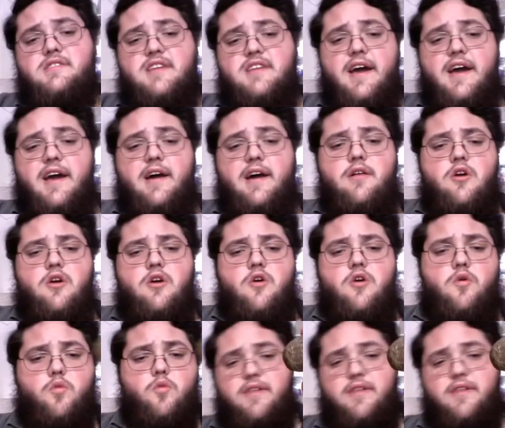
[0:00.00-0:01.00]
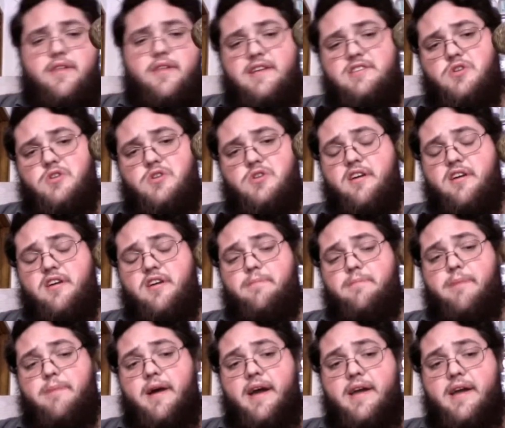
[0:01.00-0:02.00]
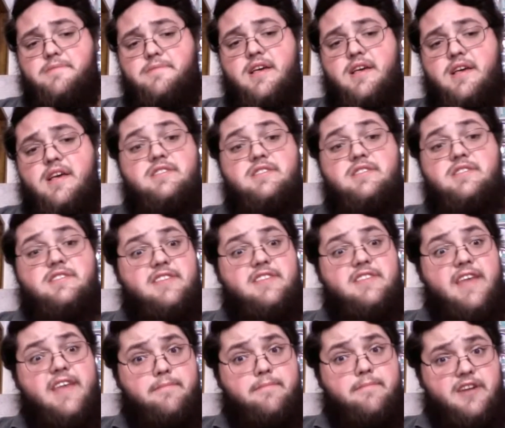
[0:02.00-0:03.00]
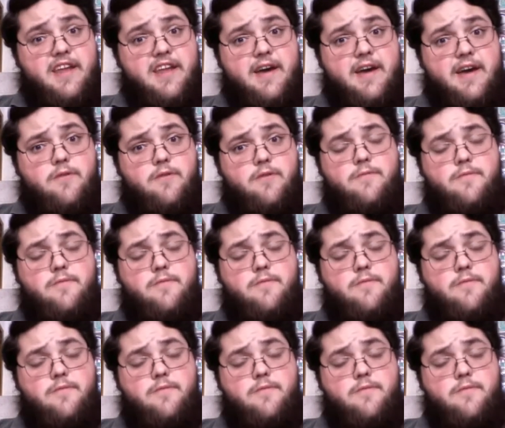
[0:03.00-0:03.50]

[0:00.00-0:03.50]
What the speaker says: style, where they store their pipes stem down.